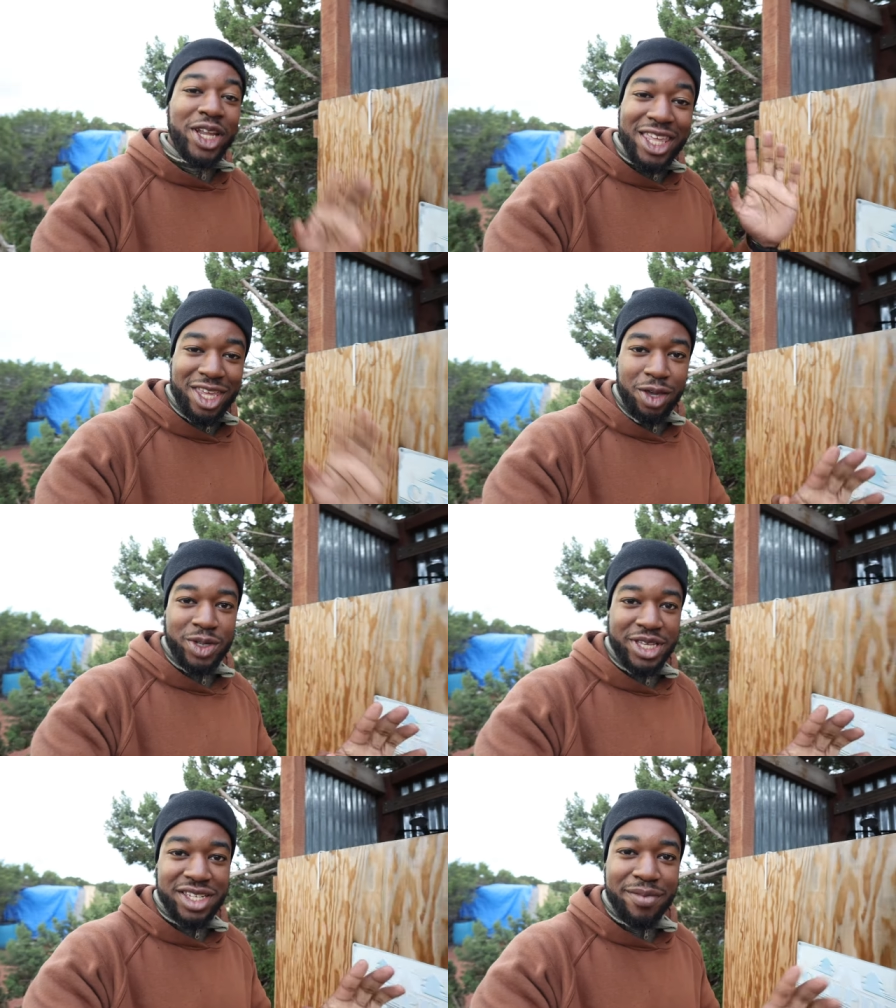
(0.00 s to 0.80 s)
of the
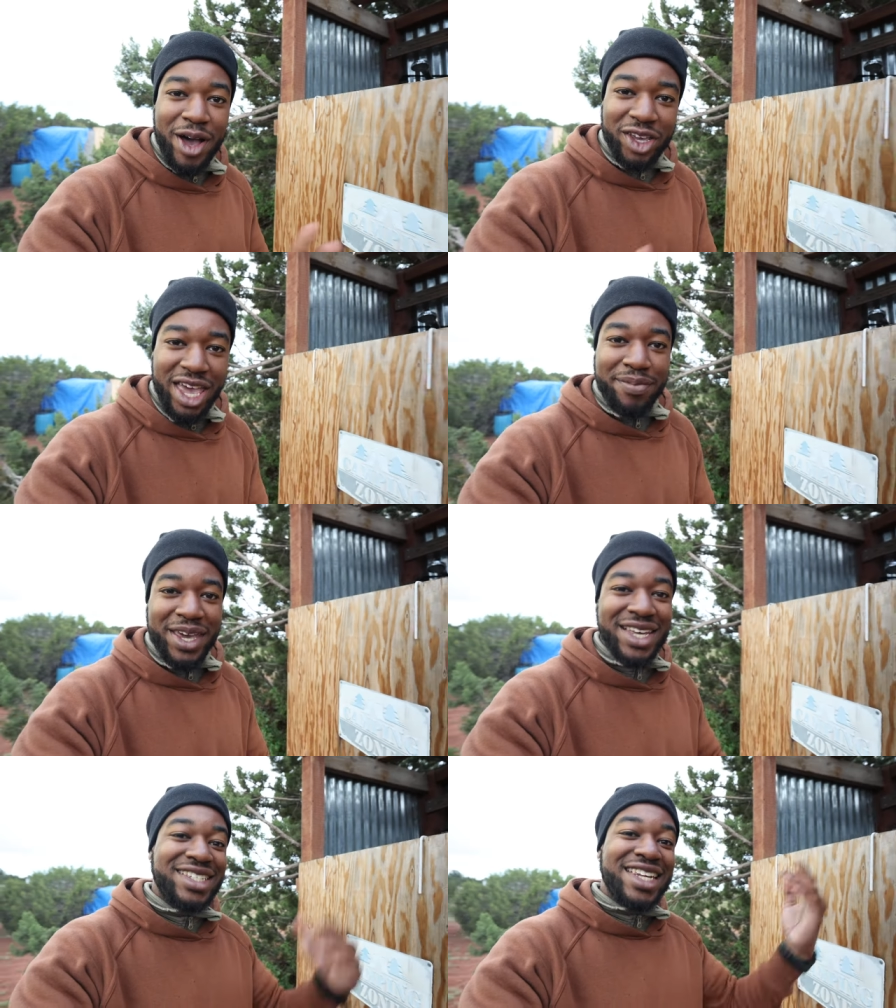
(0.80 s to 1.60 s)
huge things about
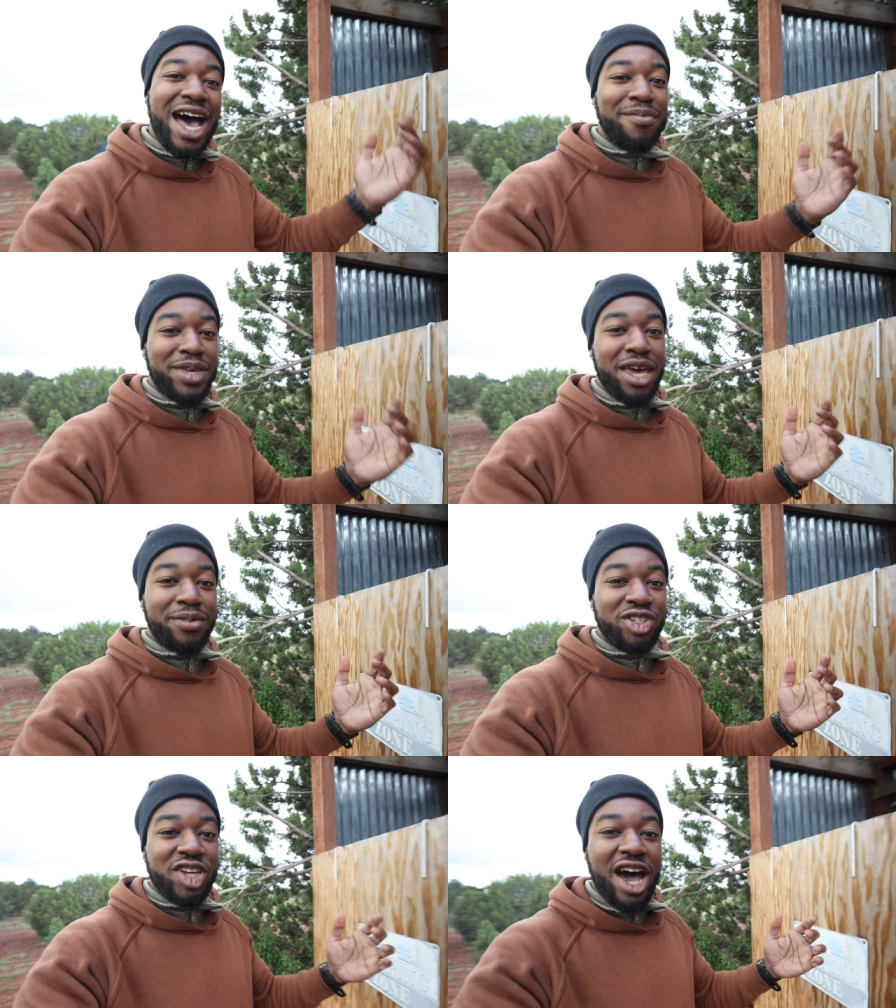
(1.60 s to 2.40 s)
camping is not being able
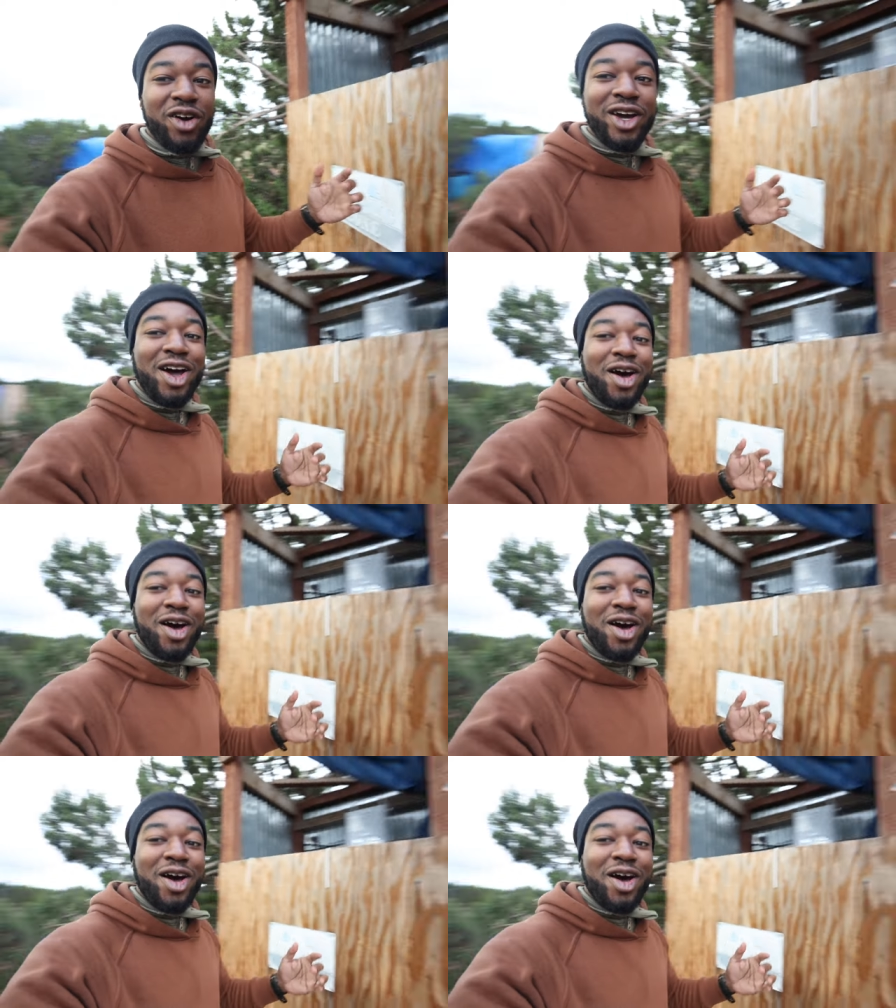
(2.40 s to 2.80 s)
to shower,